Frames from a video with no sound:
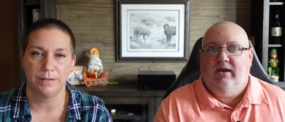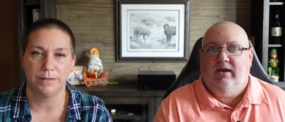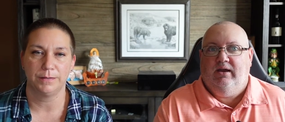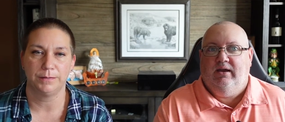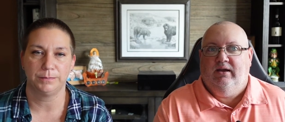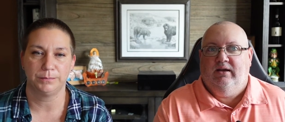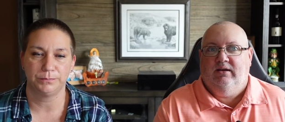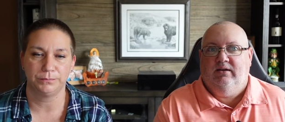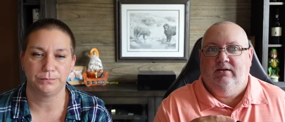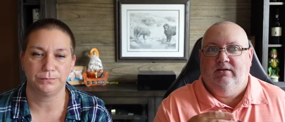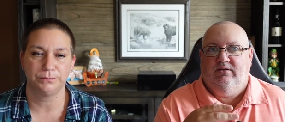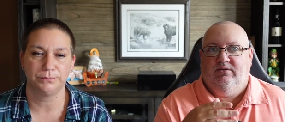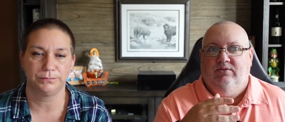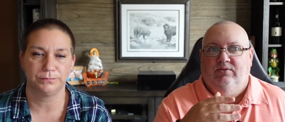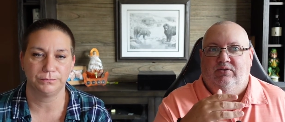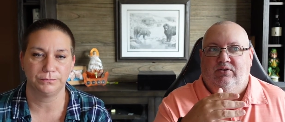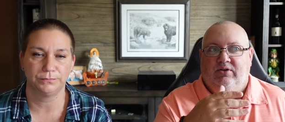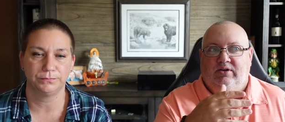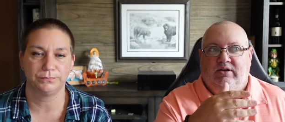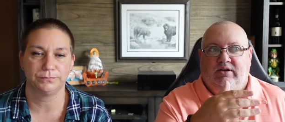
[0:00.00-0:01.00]
Speaker 1: and
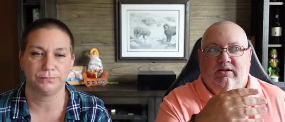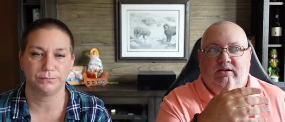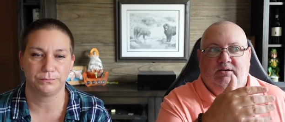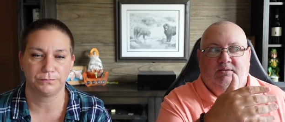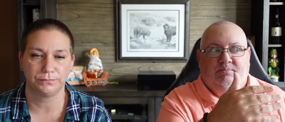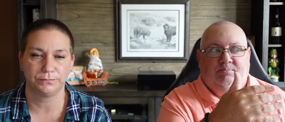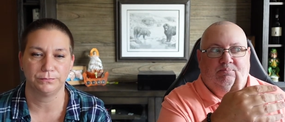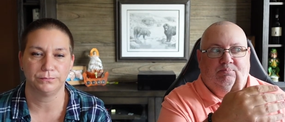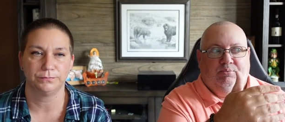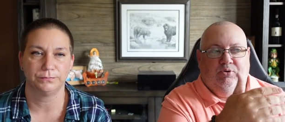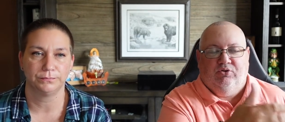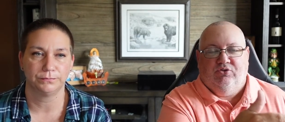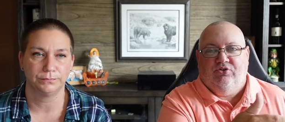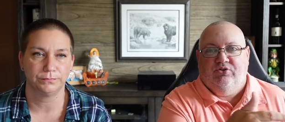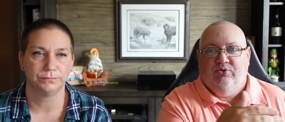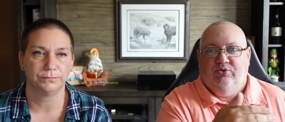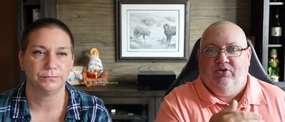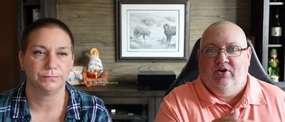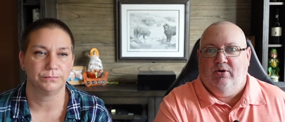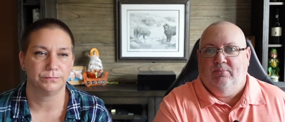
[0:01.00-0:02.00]
the person
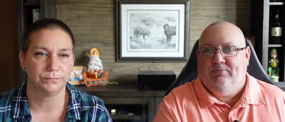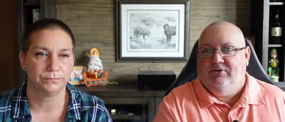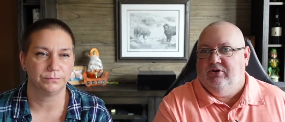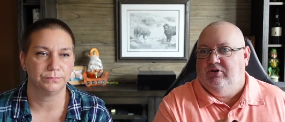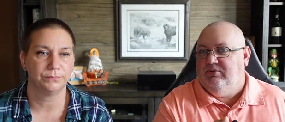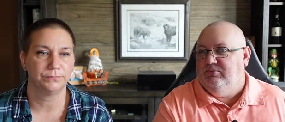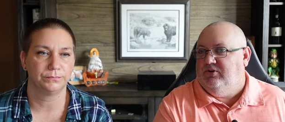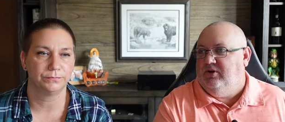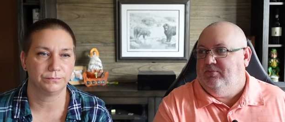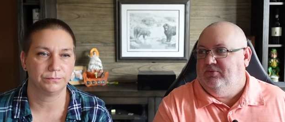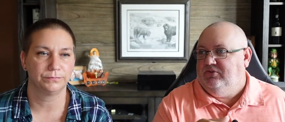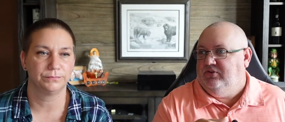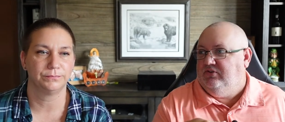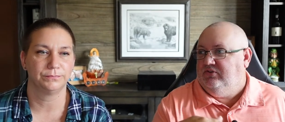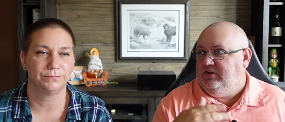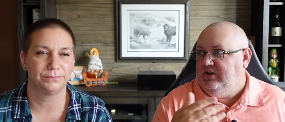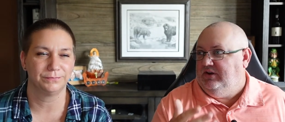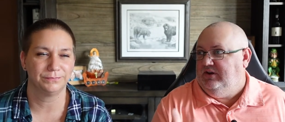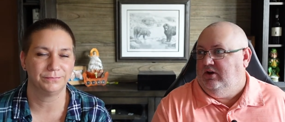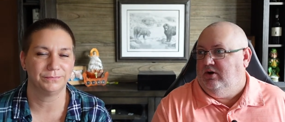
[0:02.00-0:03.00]
who's helping you comes up and says,
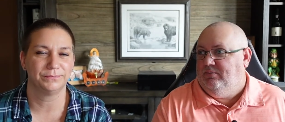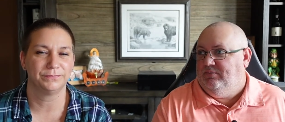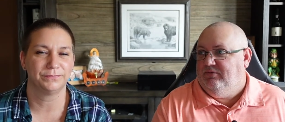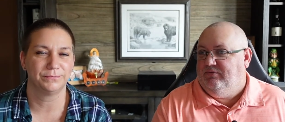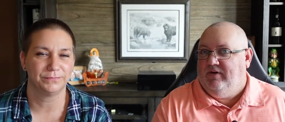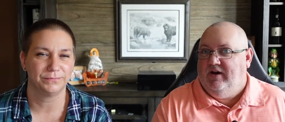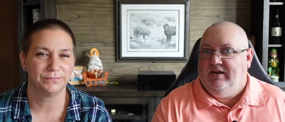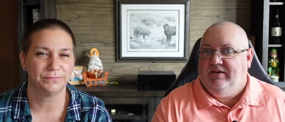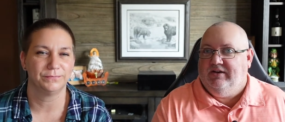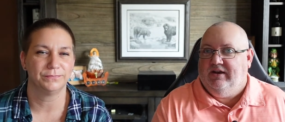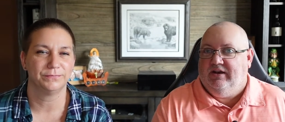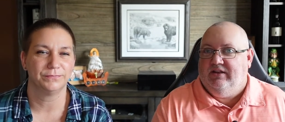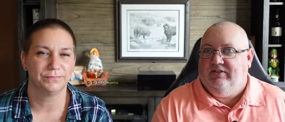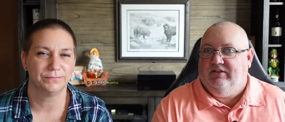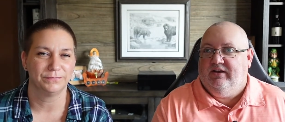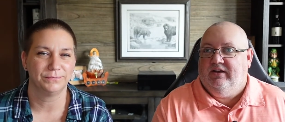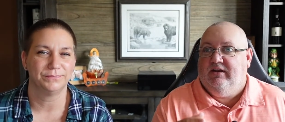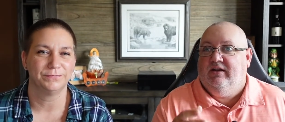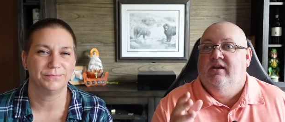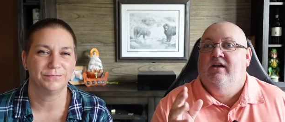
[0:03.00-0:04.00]
"Can I help you find
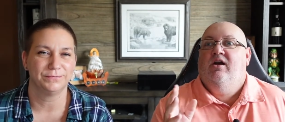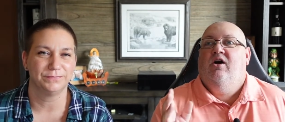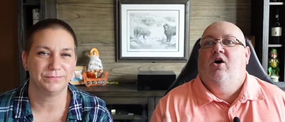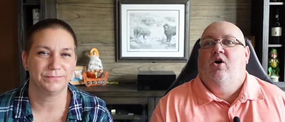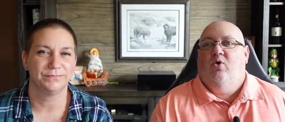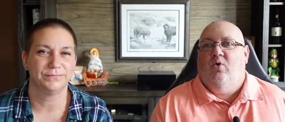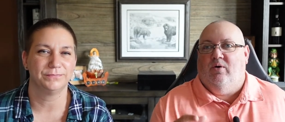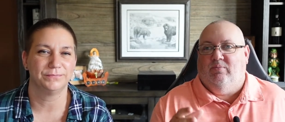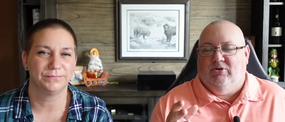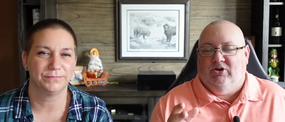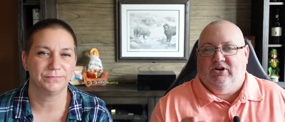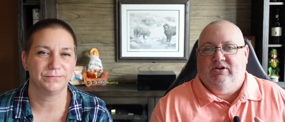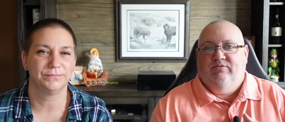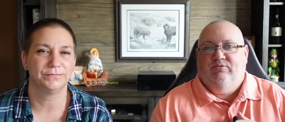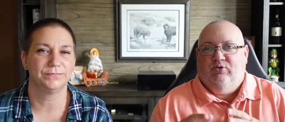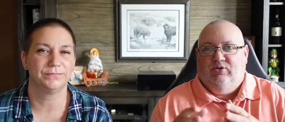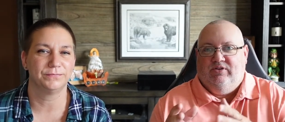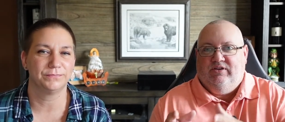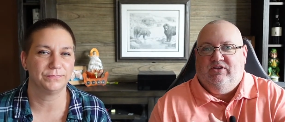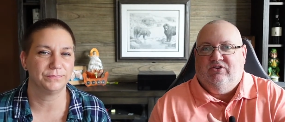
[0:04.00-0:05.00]
anything?" Oh, I'm looking
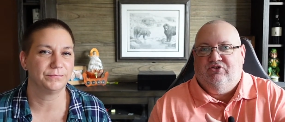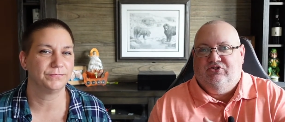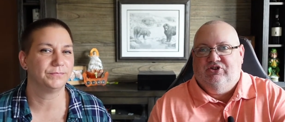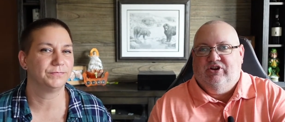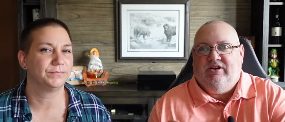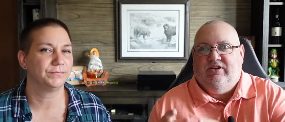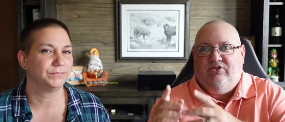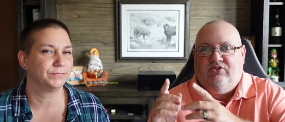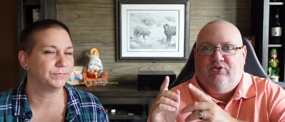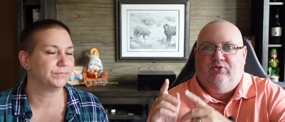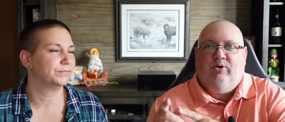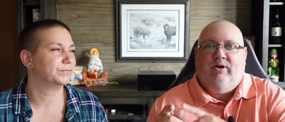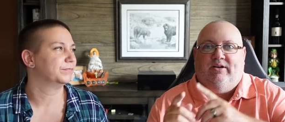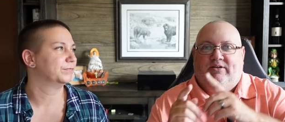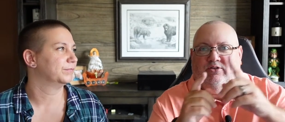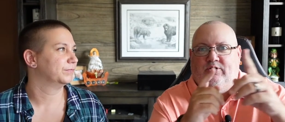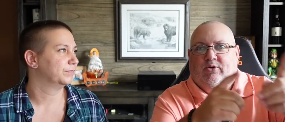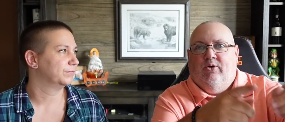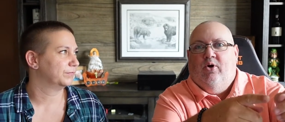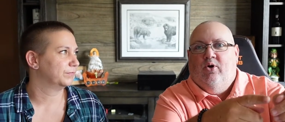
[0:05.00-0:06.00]
for these jeans. Great,
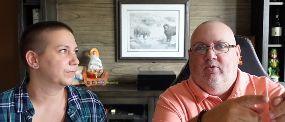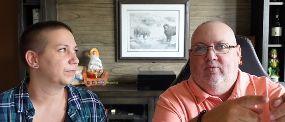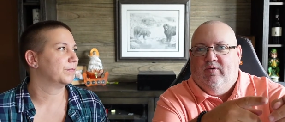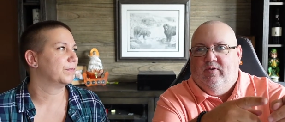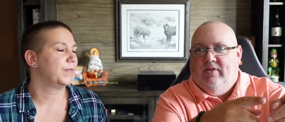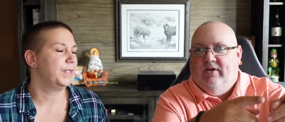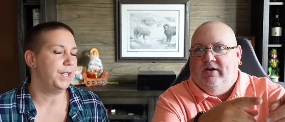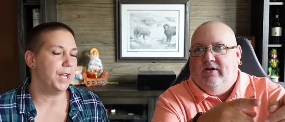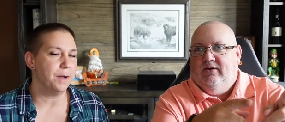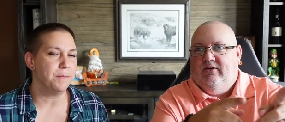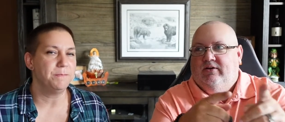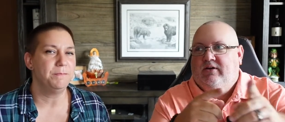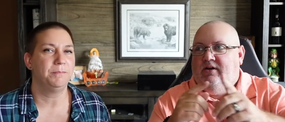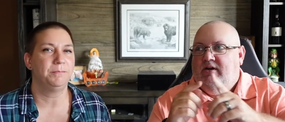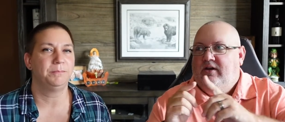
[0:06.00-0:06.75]
they're over there. Yep.